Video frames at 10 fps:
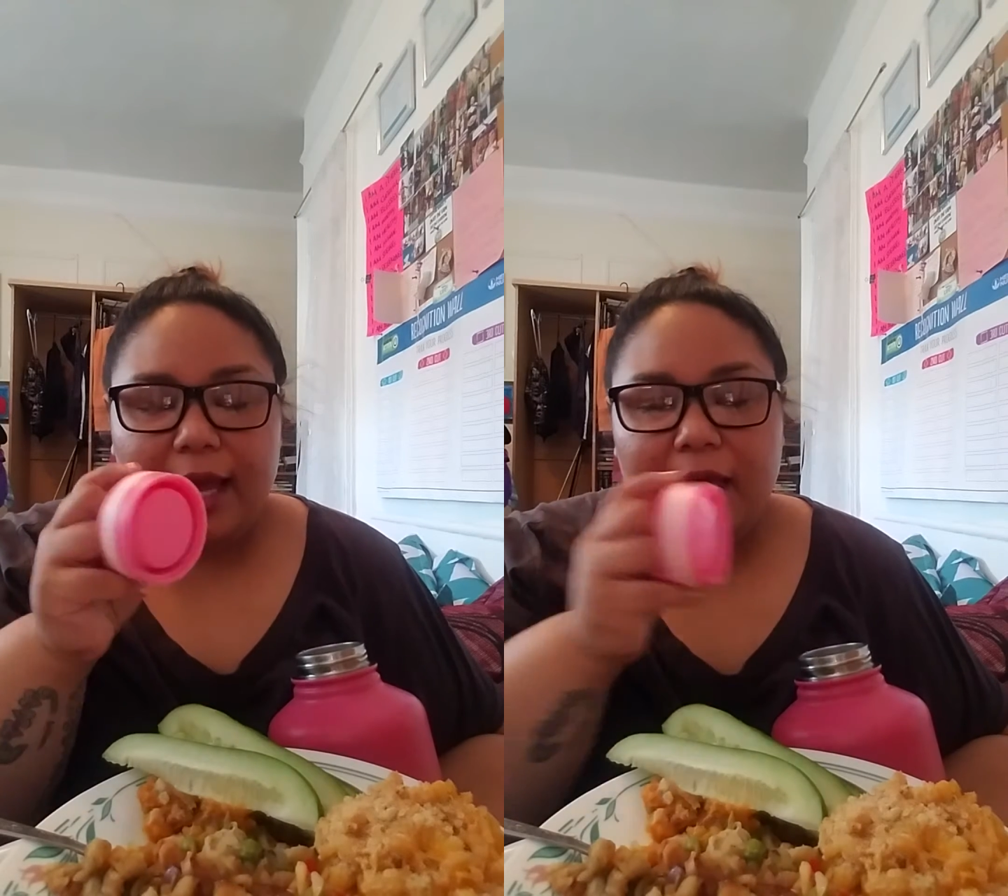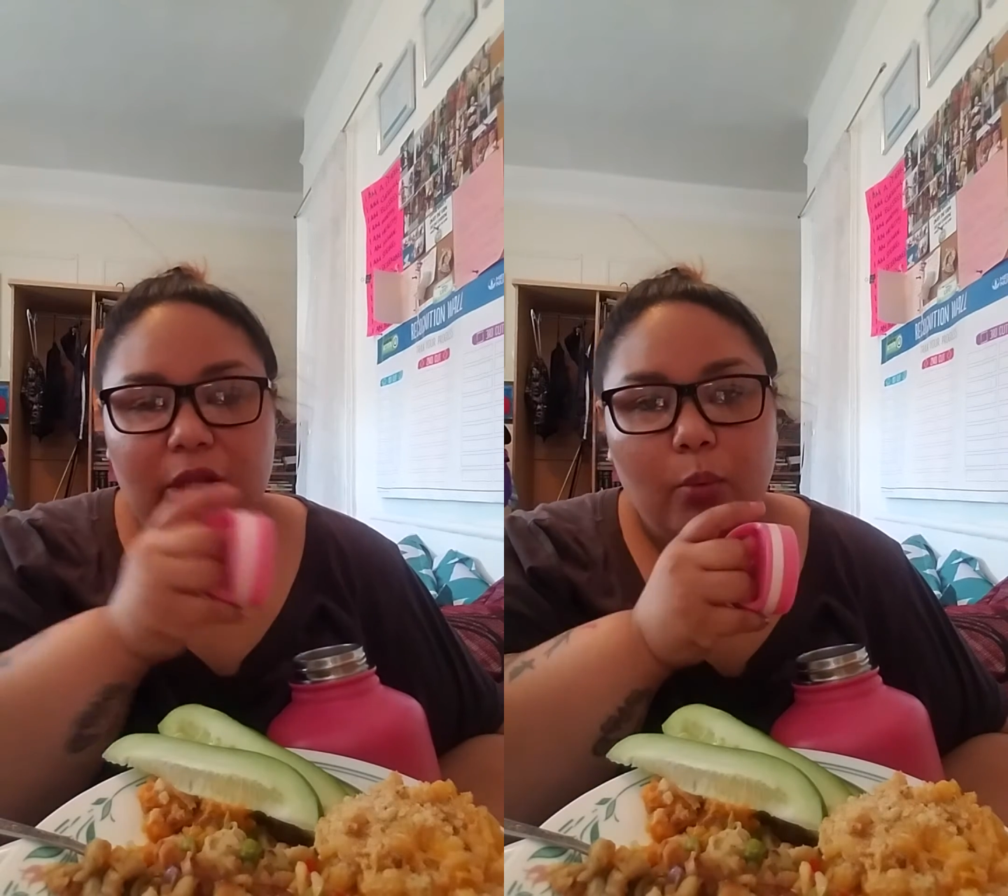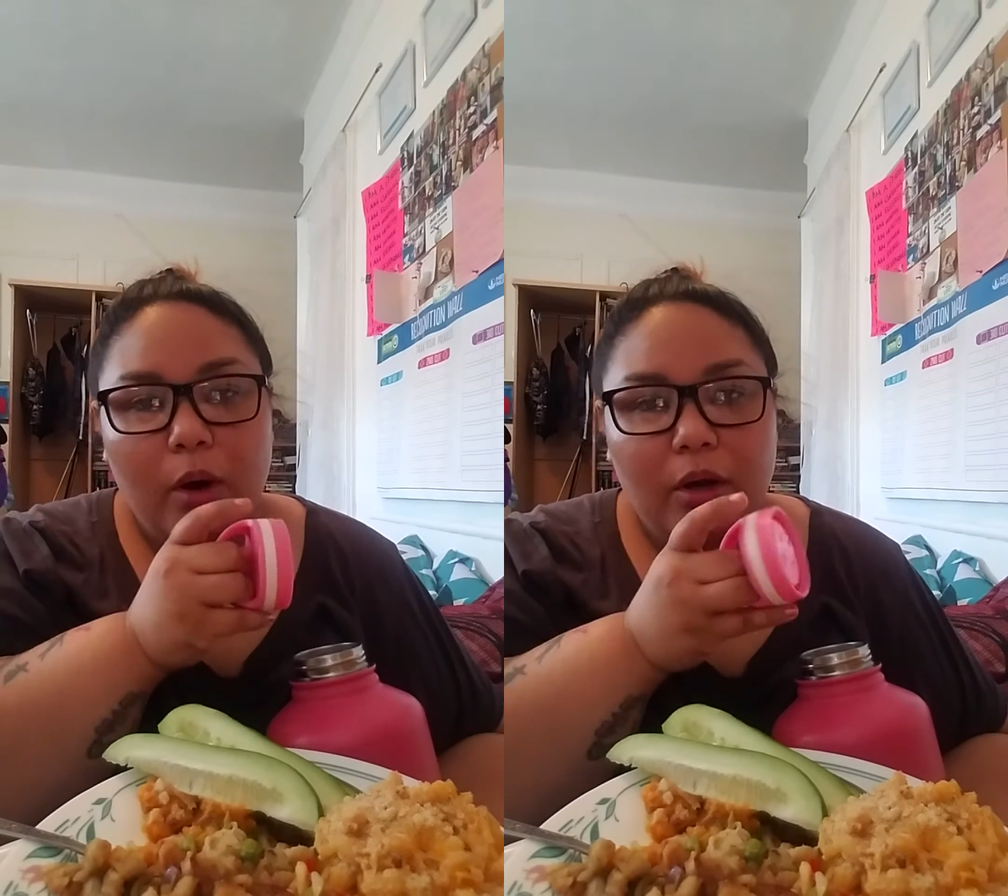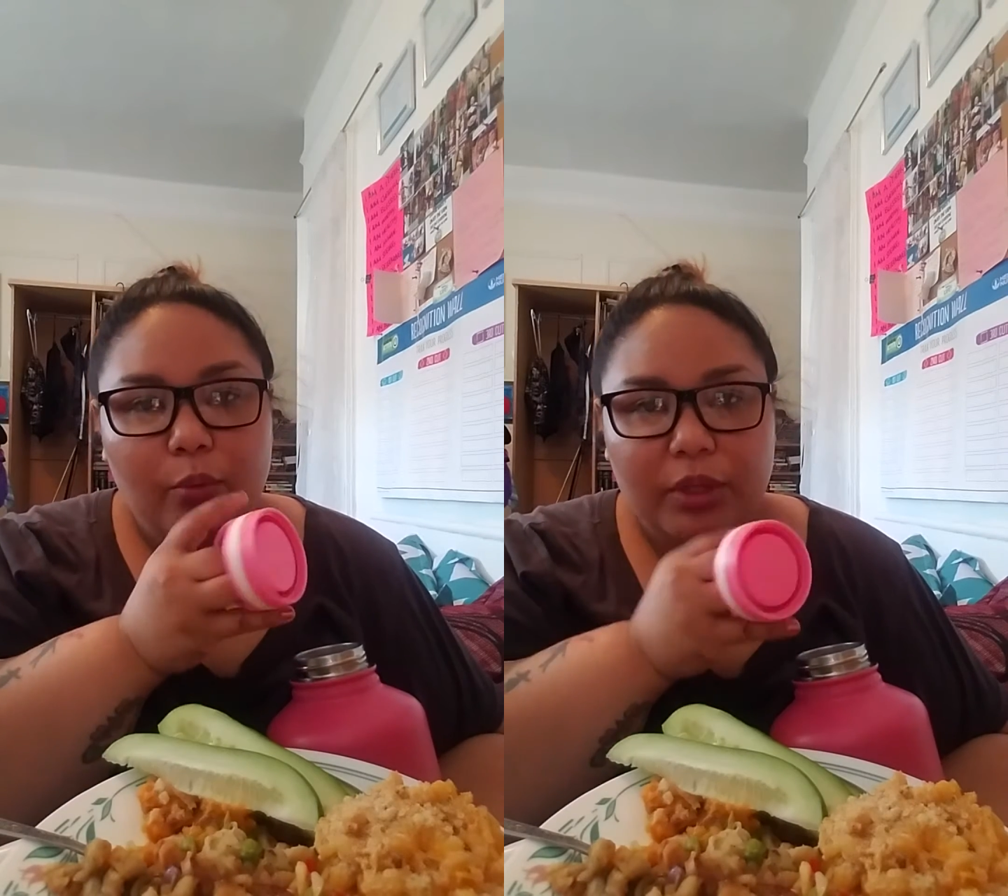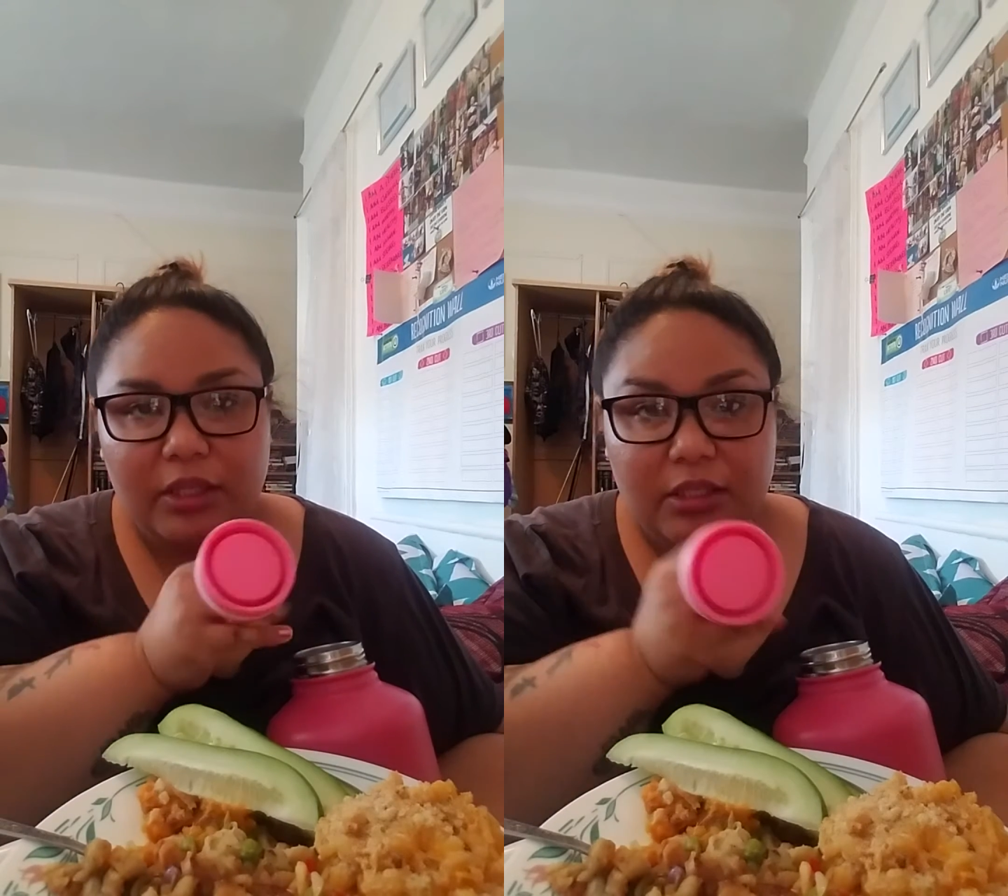And the one with the